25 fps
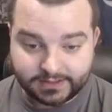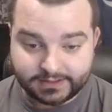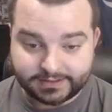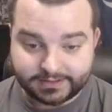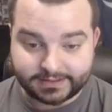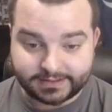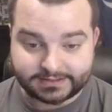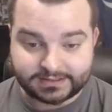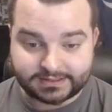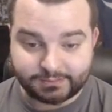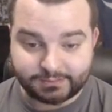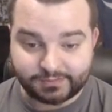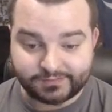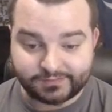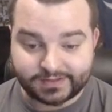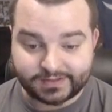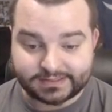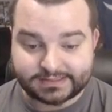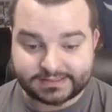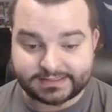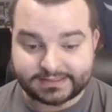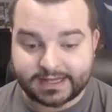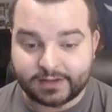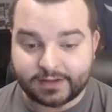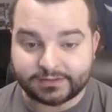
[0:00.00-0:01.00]
Next up, we've
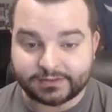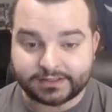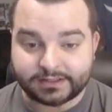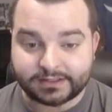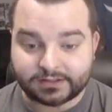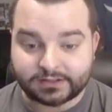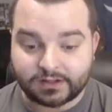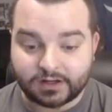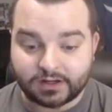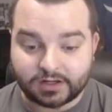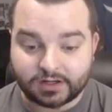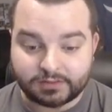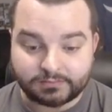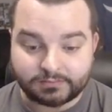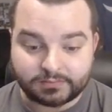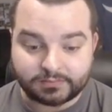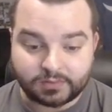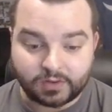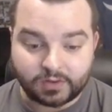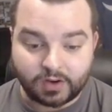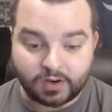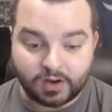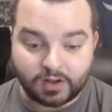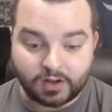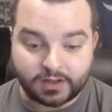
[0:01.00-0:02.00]
got Sound the Alarm.
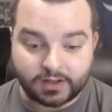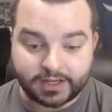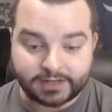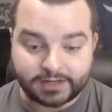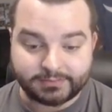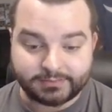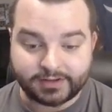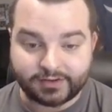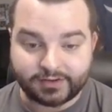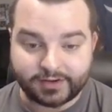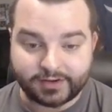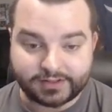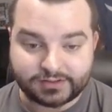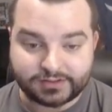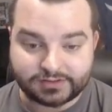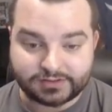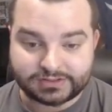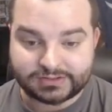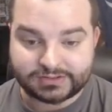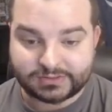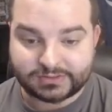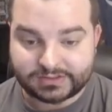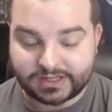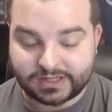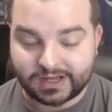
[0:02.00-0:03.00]
All enemy
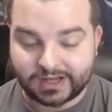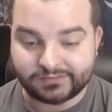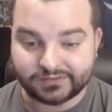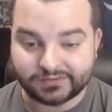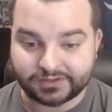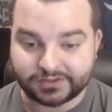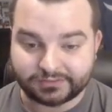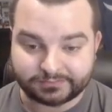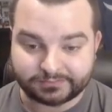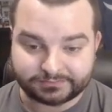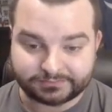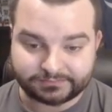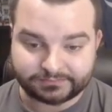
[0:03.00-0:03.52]
creatures lose cover.